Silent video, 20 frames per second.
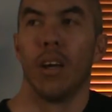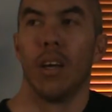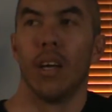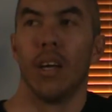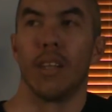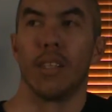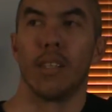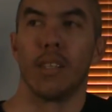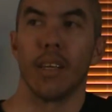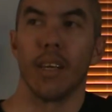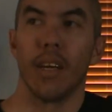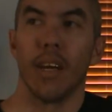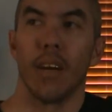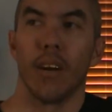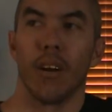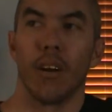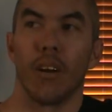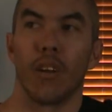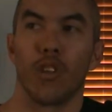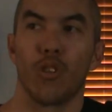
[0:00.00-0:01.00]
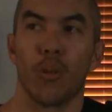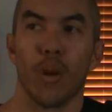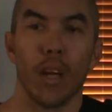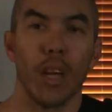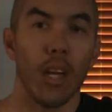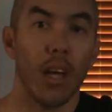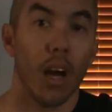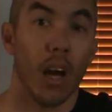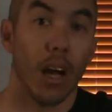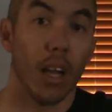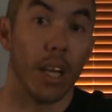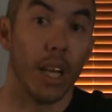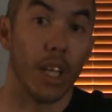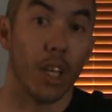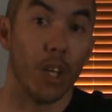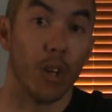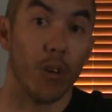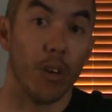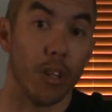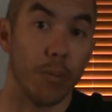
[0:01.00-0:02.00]
Let's see here. Tree, like
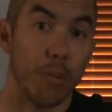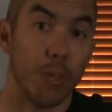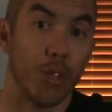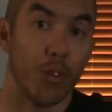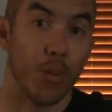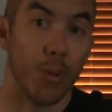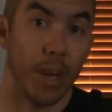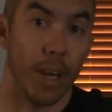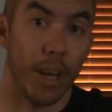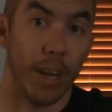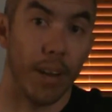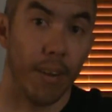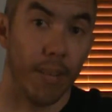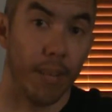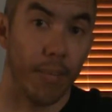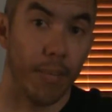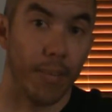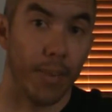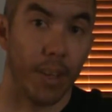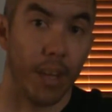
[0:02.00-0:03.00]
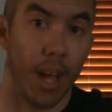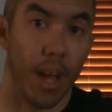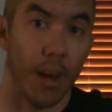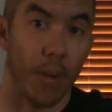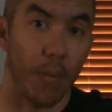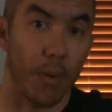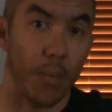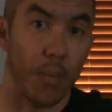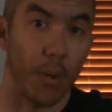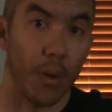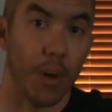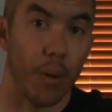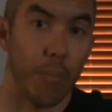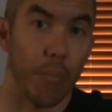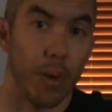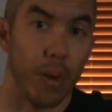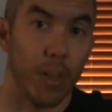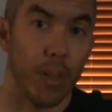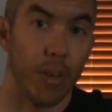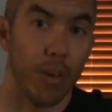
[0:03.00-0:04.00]
the Christmas tree. Okay, we put up
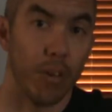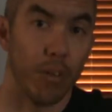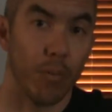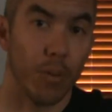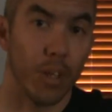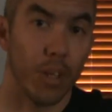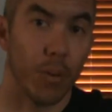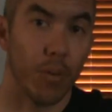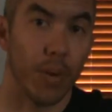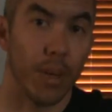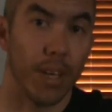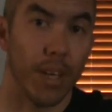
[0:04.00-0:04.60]
one of those and we took